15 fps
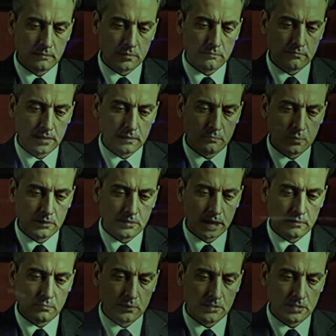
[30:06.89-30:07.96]
the thing which
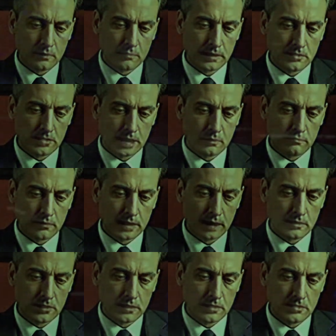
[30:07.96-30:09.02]
had risen of itself and
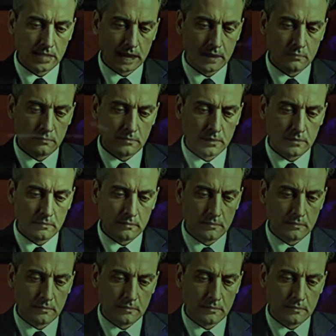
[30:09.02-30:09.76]
uttered a sound.